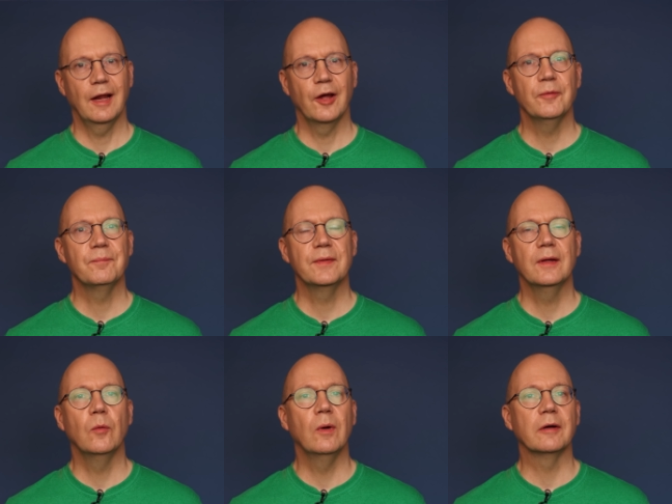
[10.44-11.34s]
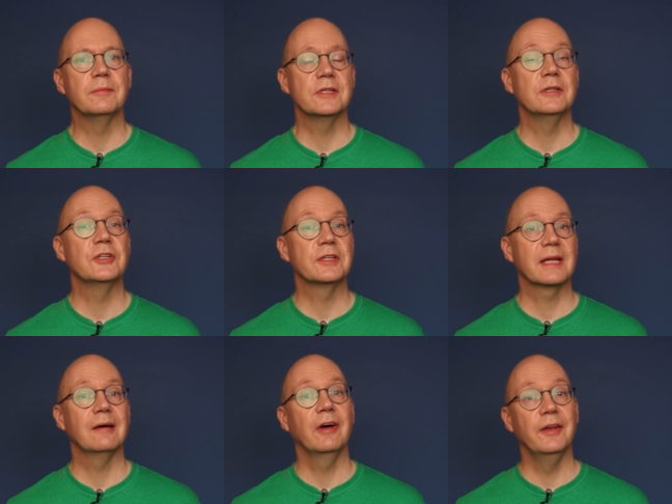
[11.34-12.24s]
Hello and welcome to
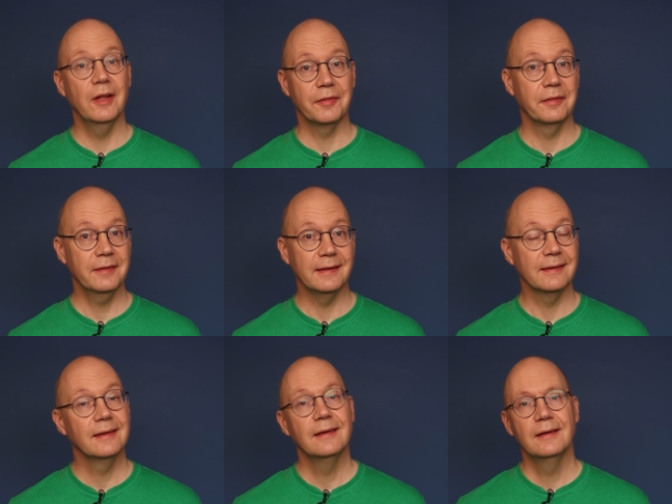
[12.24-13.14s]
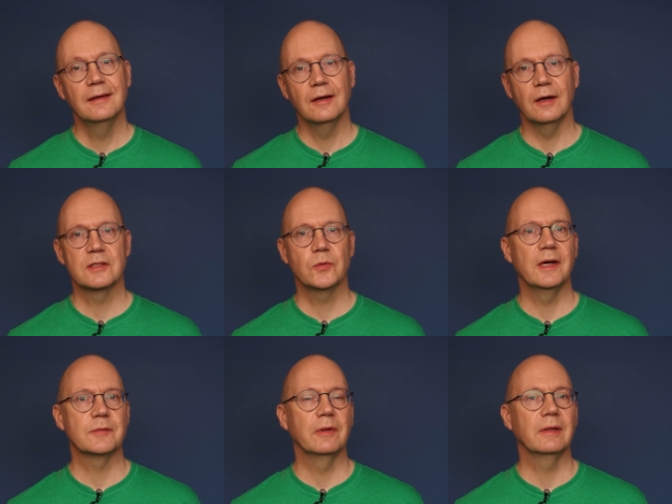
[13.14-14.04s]
Just Have Another Think, our
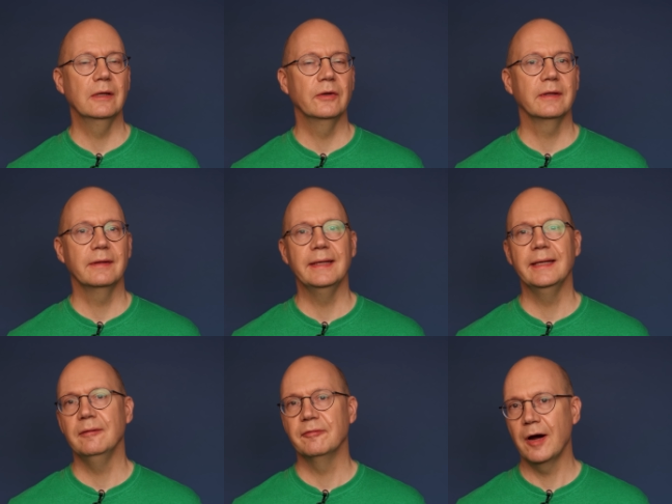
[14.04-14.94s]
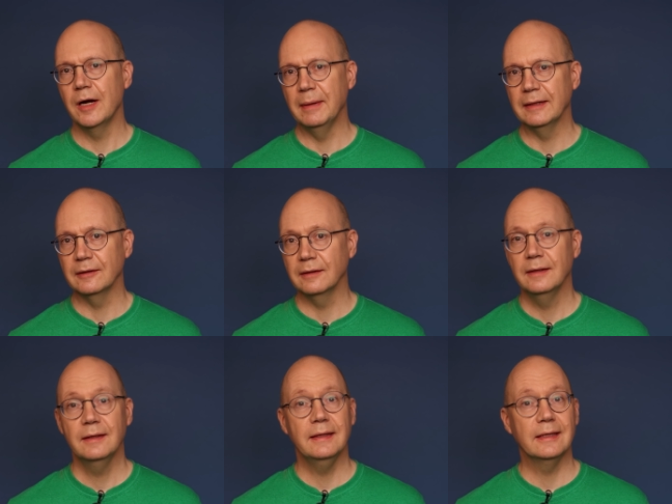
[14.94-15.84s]
twice monthly look at the environmental,
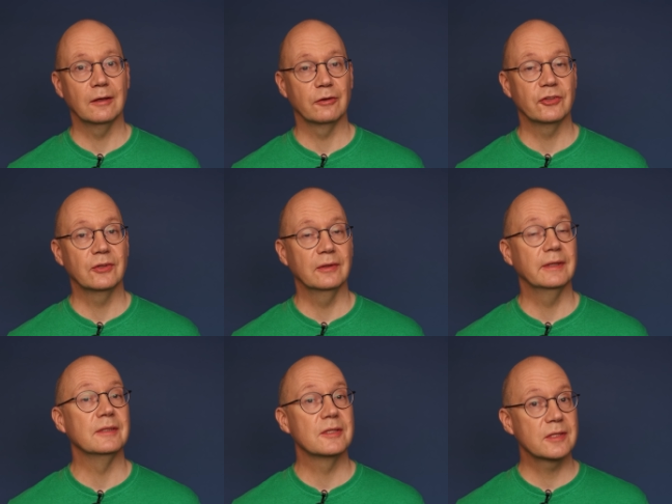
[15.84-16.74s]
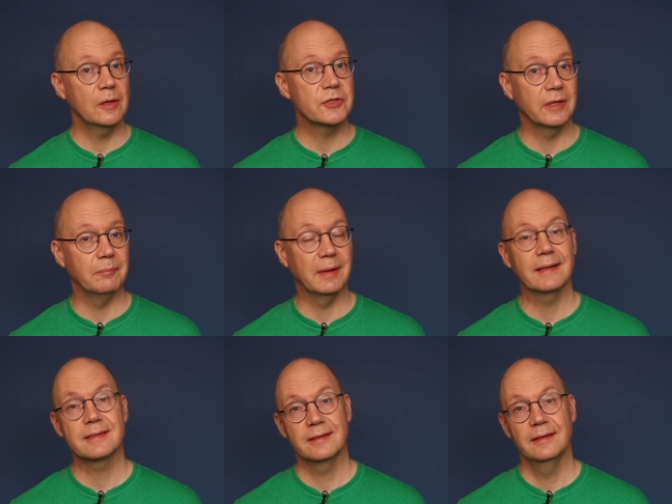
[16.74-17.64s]
ecological and social
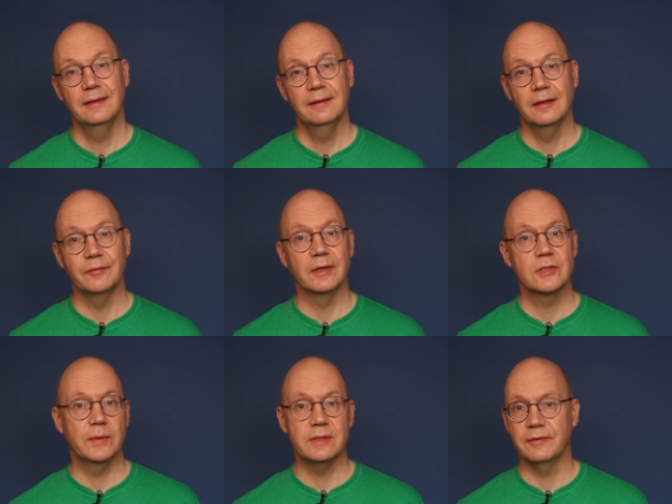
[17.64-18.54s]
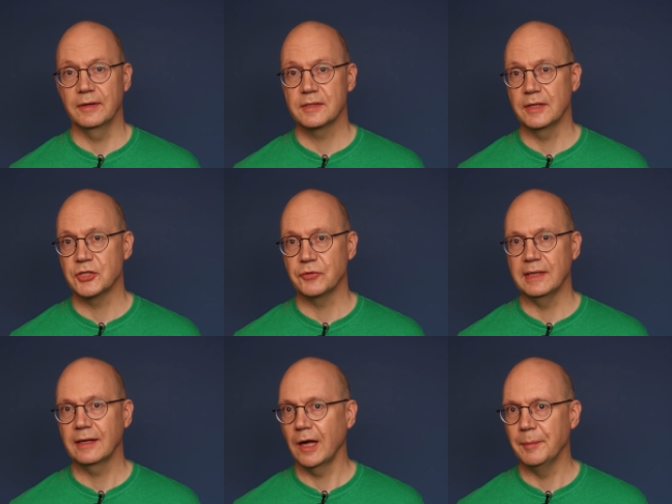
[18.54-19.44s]
impacts of our twenty-first
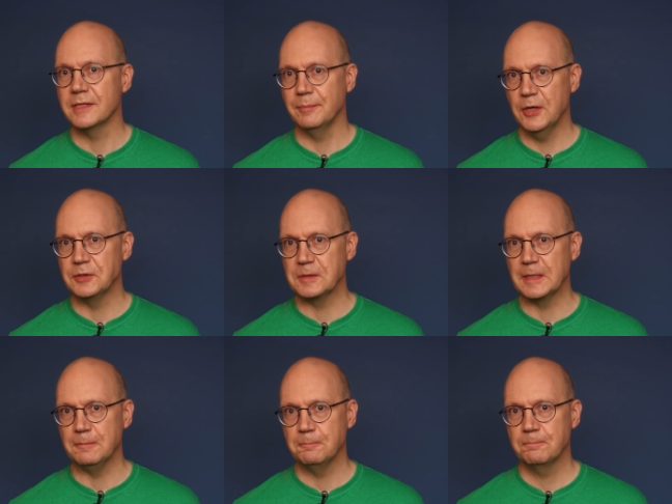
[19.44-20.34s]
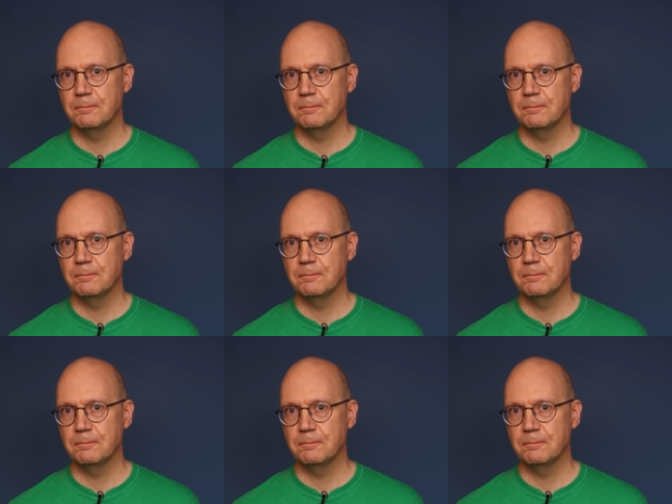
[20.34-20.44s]
century climate emergency.